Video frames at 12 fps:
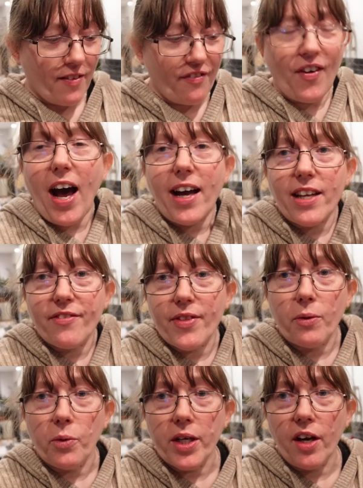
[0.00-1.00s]
five
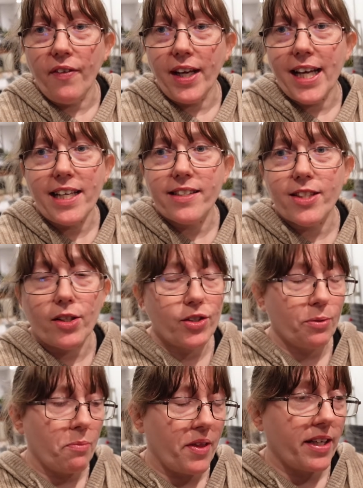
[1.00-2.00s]
that weren't on the list or
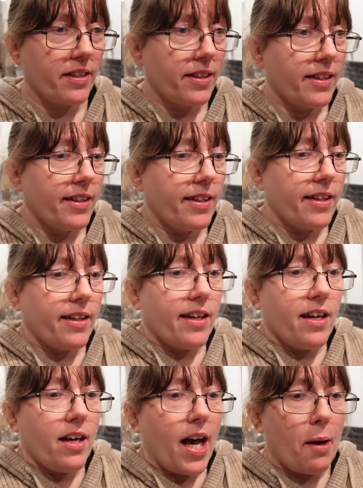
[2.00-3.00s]
something.
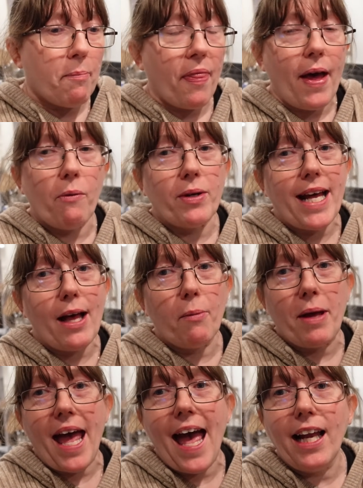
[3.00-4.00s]
But that would help
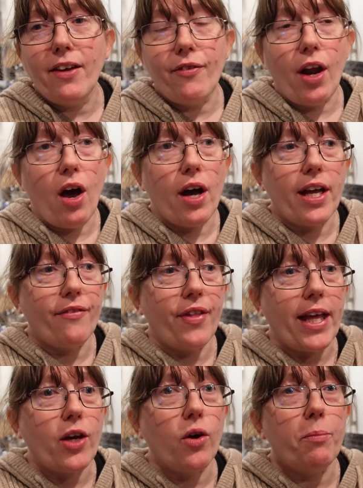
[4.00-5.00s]
me a hell of a lot if they
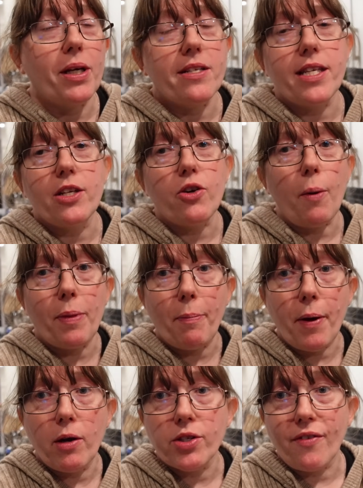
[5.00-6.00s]
come, because they drop the
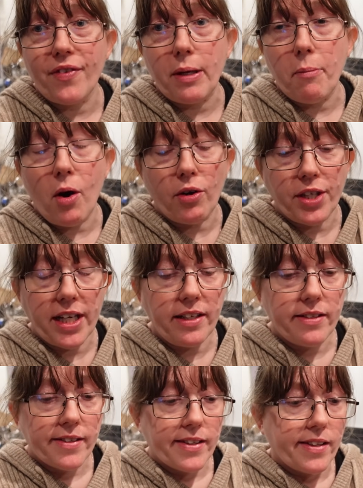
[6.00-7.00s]
post off in the
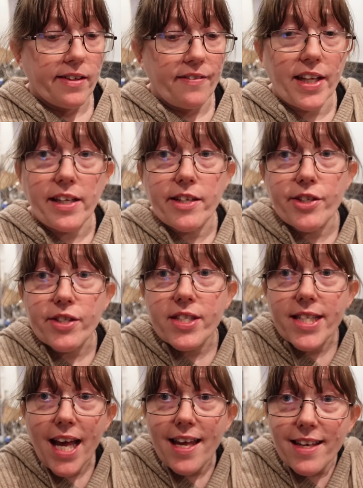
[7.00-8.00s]
morning. They could just
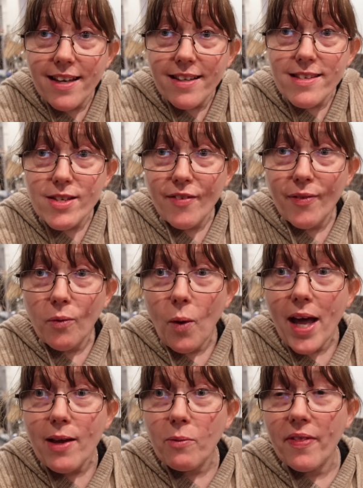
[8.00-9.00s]
take stuff
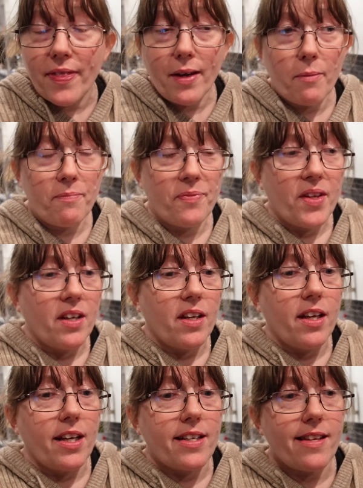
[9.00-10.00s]
away with them.
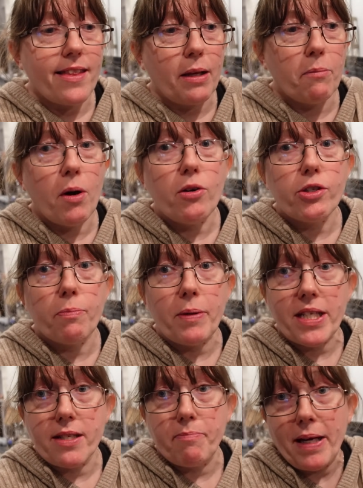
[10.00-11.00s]
Because I think most
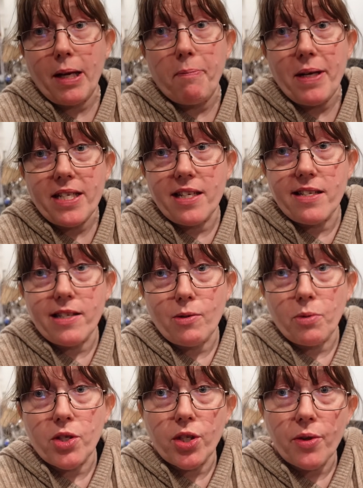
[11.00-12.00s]
big businesses
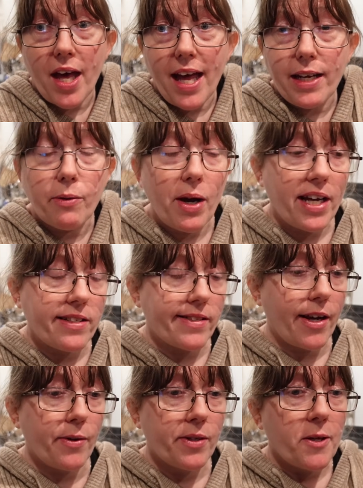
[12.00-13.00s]
would do that anyway.
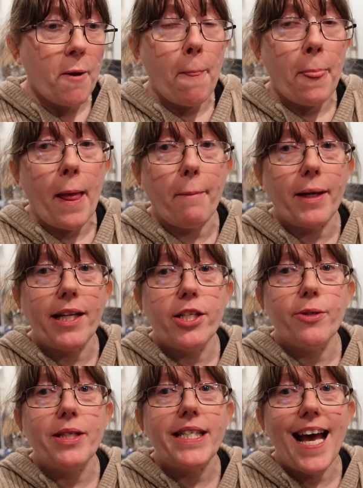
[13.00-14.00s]
So I'm going to
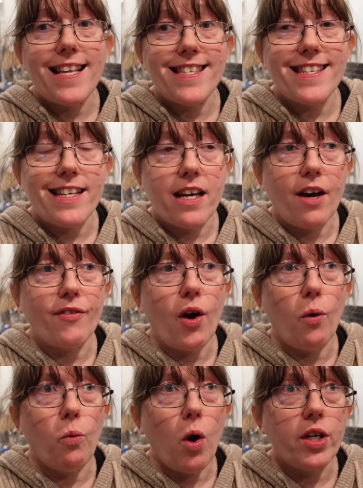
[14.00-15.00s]
do a tester. I've
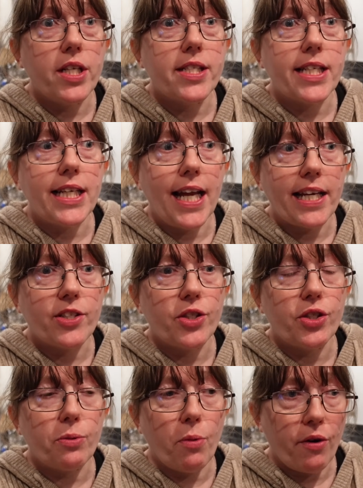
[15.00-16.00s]
got one as collection
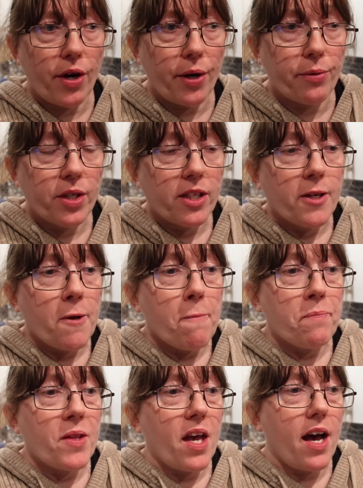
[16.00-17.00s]
tomorrow.
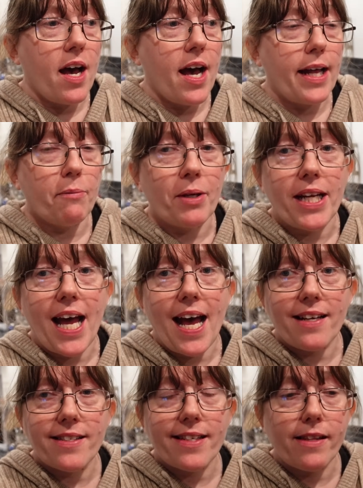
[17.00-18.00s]
And I'm going to
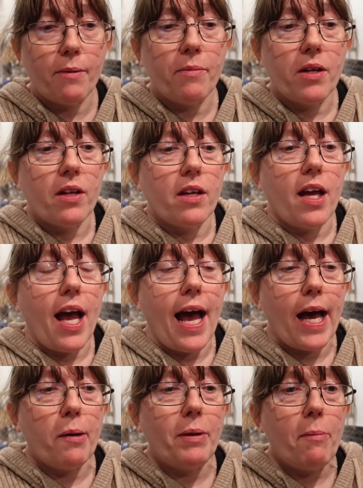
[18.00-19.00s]
ask them,
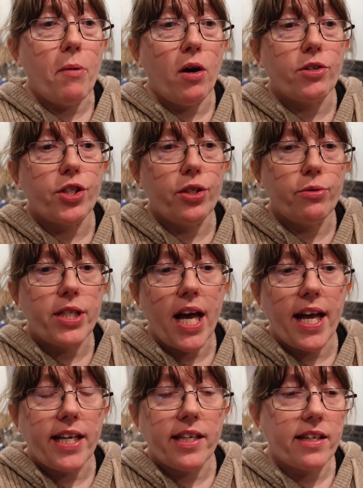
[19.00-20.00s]
how many more do you
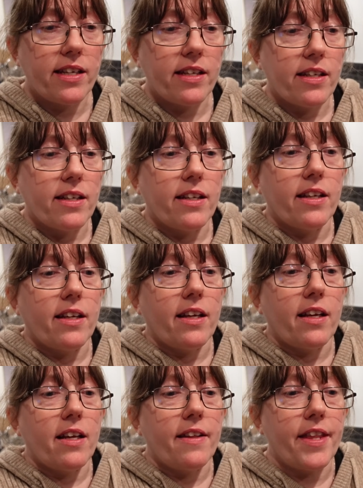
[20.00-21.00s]
take
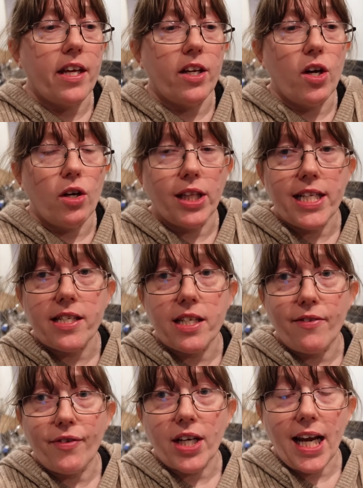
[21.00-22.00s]
that are not
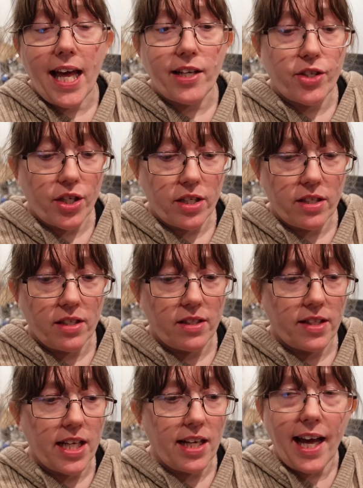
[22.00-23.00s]
listed for collection,
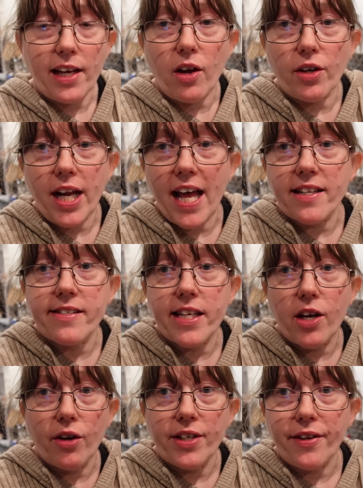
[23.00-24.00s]
that are like on
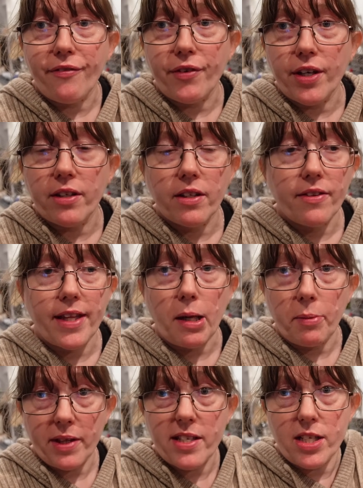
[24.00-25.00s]
Etsy or a different thing,
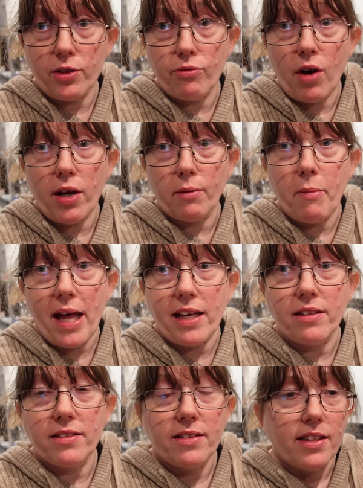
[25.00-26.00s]
but they're still Royal
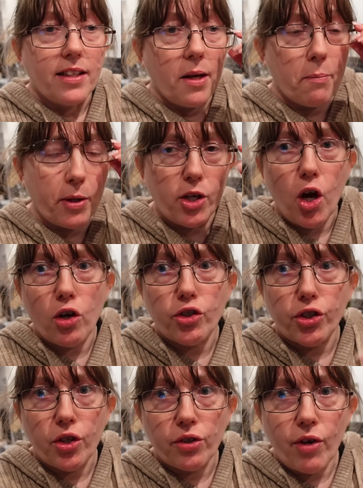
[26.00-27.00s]
Mail, but not
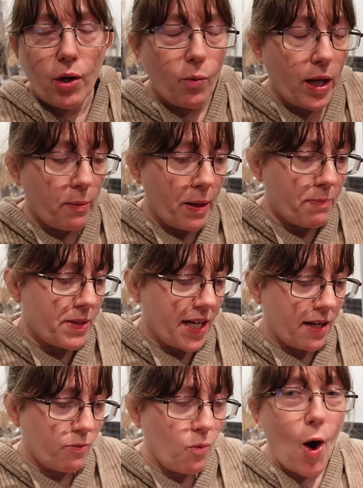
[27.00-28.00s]
done on the Royal Mail
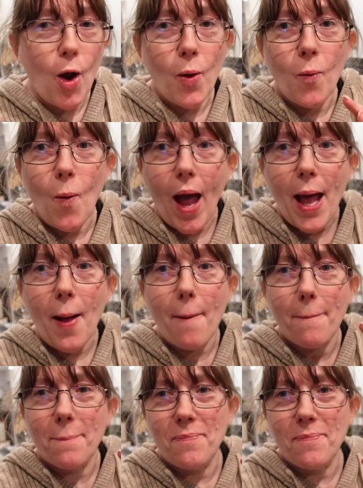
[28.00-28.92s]
website. Royal Mail